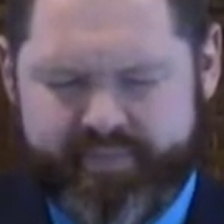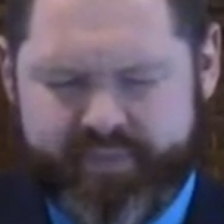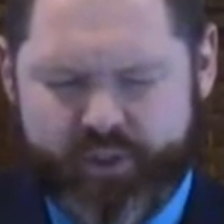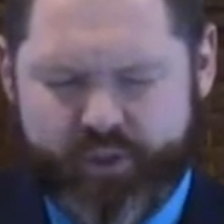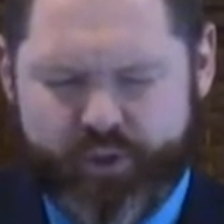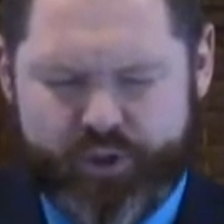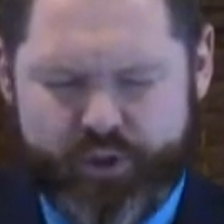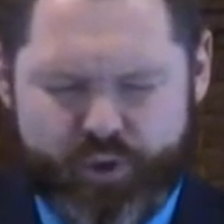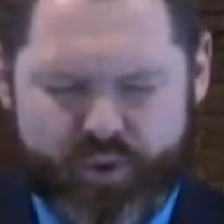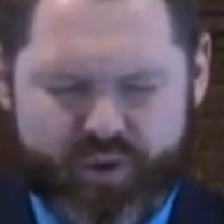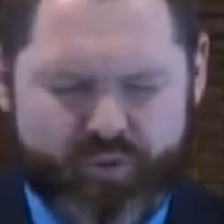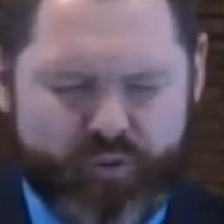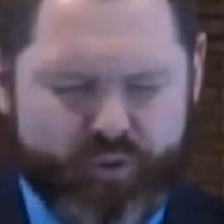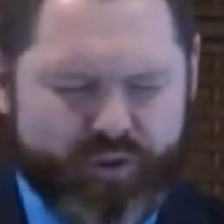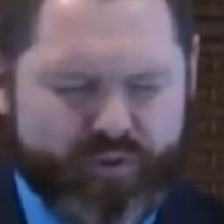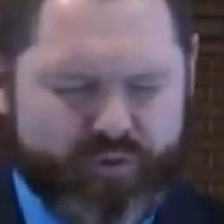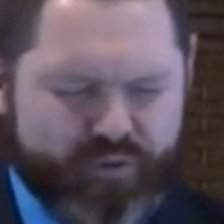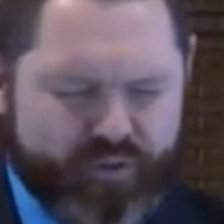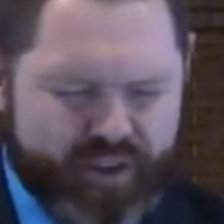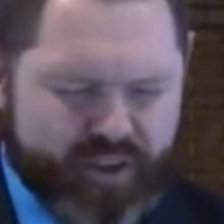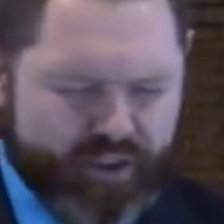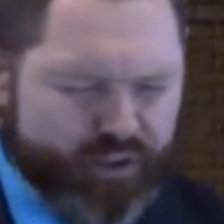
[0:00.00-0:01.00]
Lord, you have
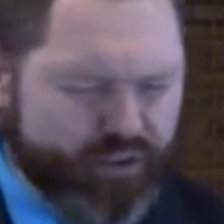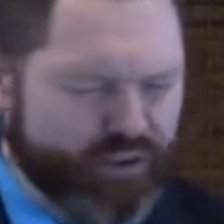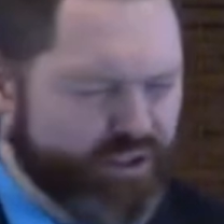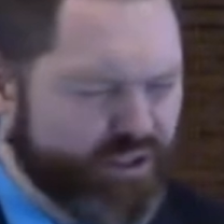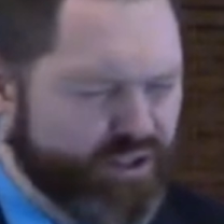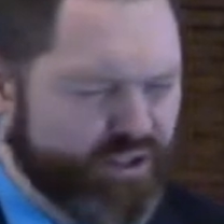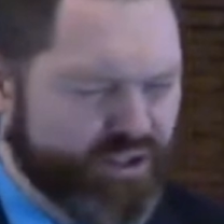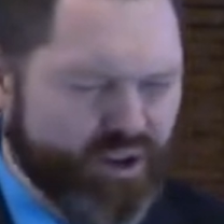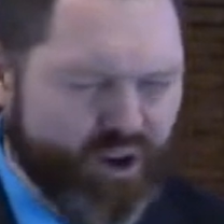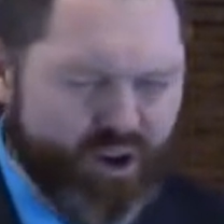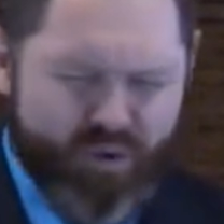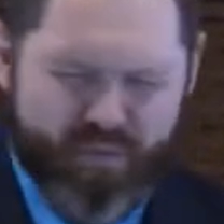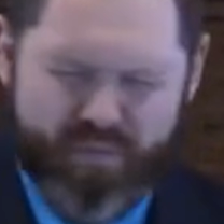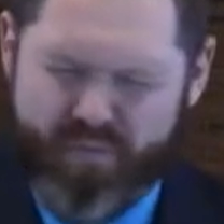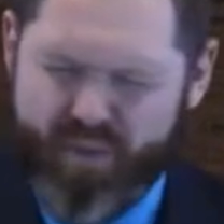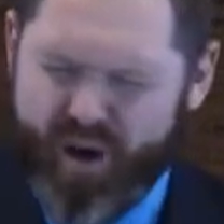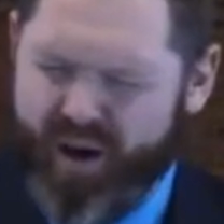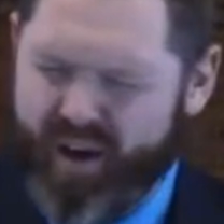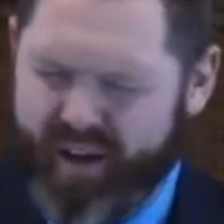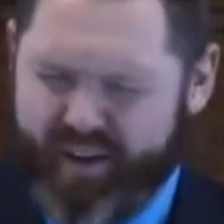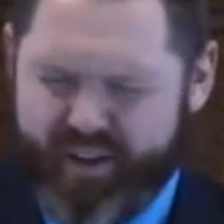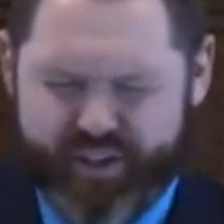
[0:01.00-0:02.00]
revealed so
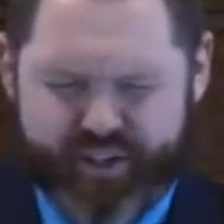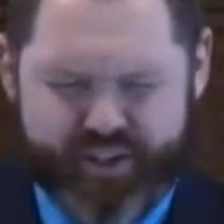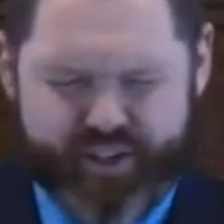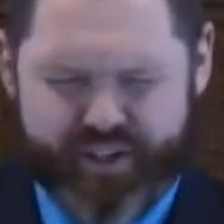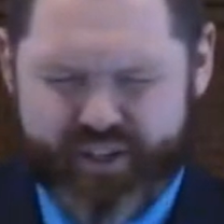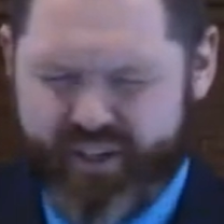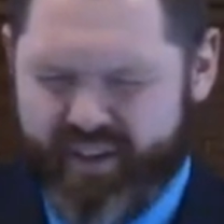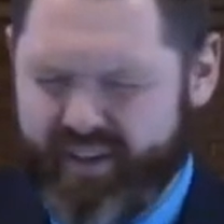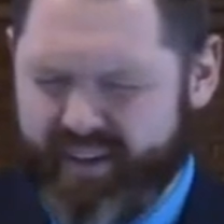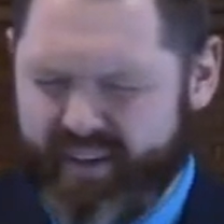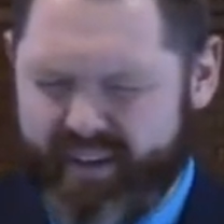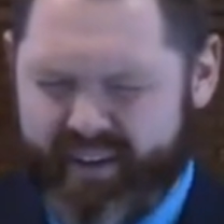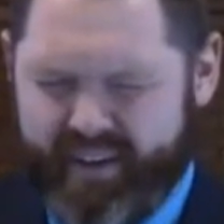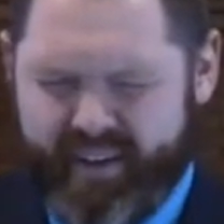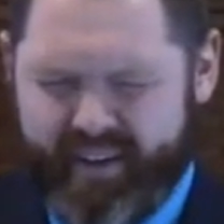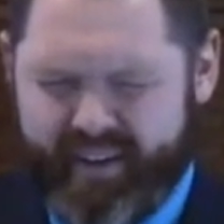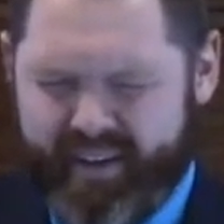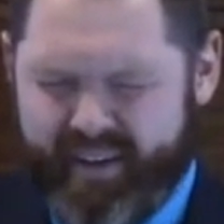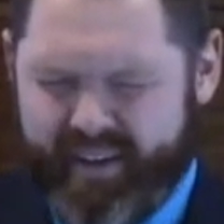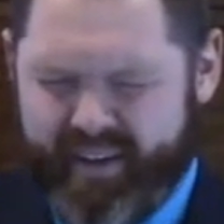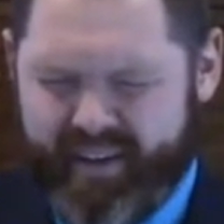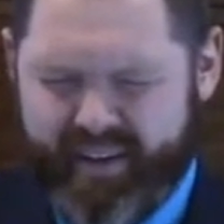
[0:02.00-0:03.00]
much.
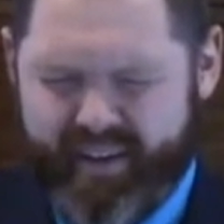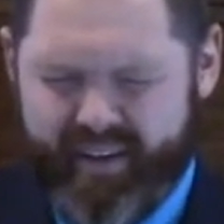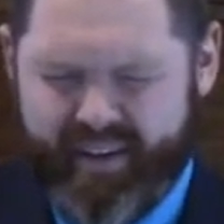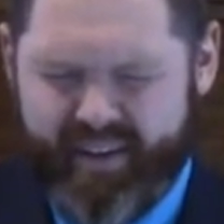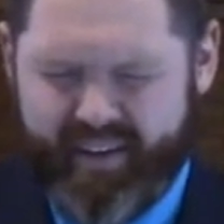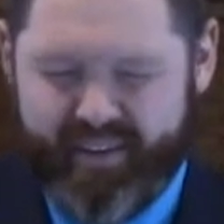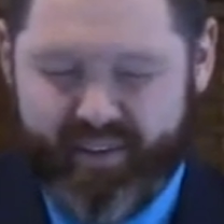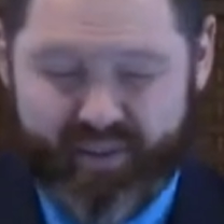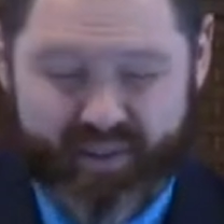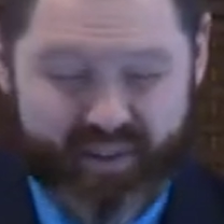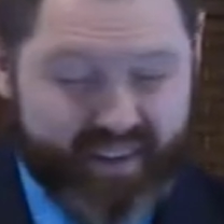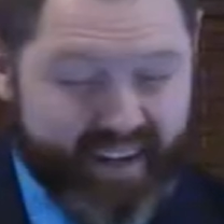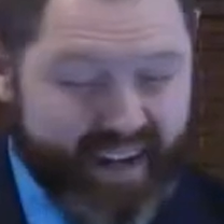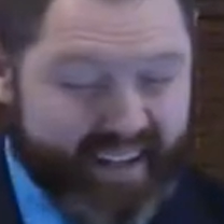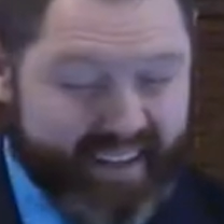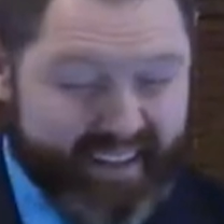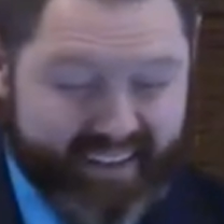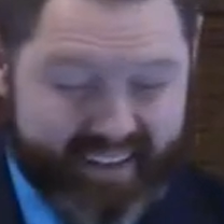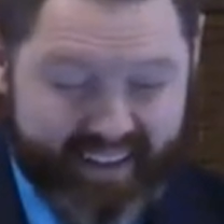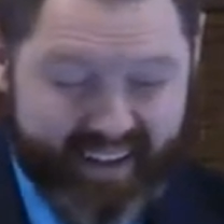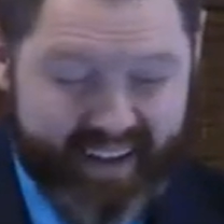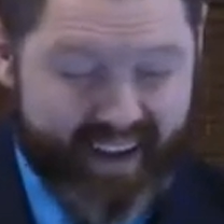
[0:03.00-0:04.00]
And Lord, I,
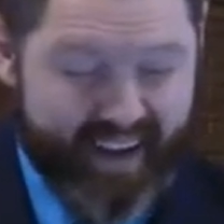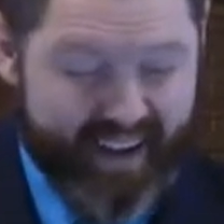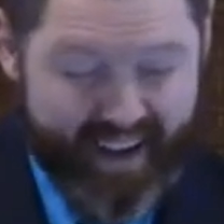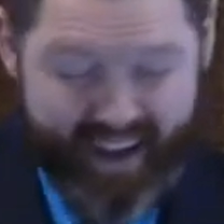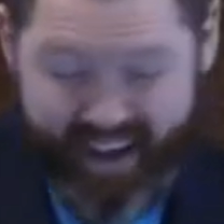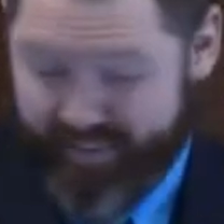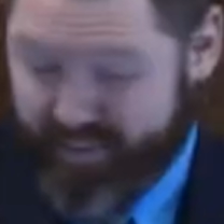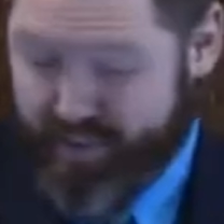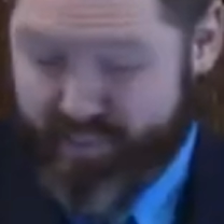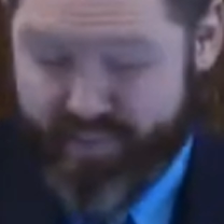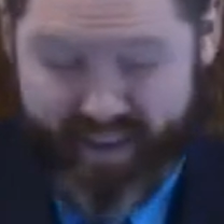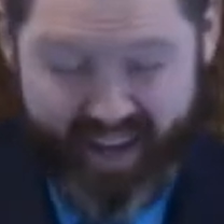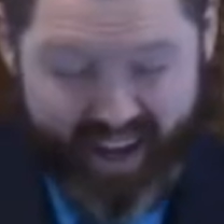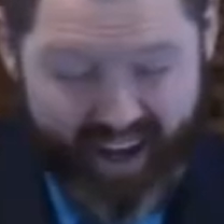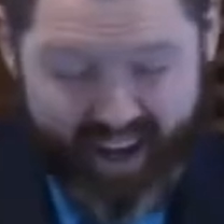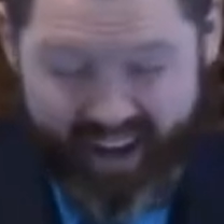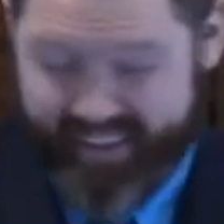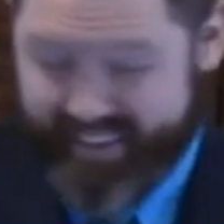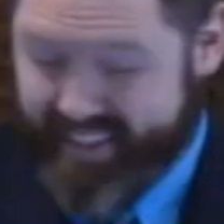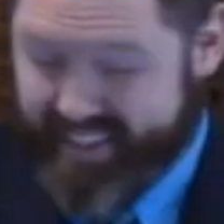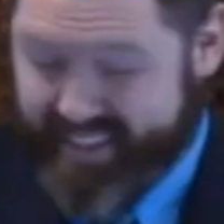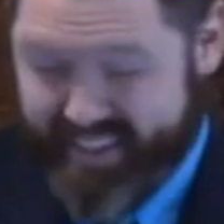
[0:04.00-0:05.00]
I have to be
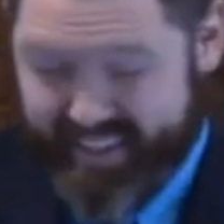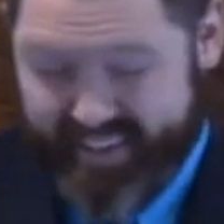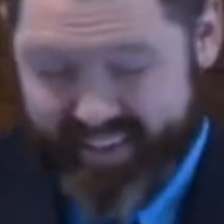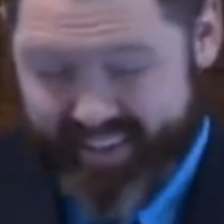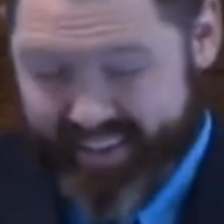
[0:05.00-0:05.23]
honest.